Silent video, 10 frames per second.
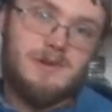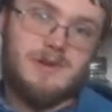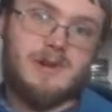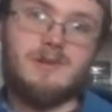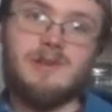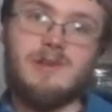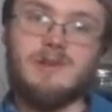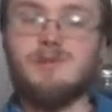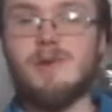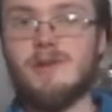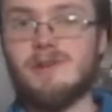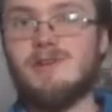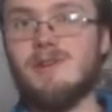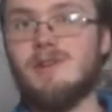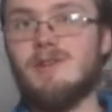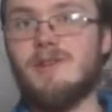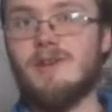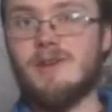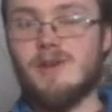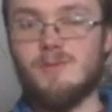Generally, the smaller seeded the
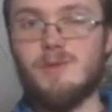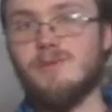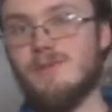legume, the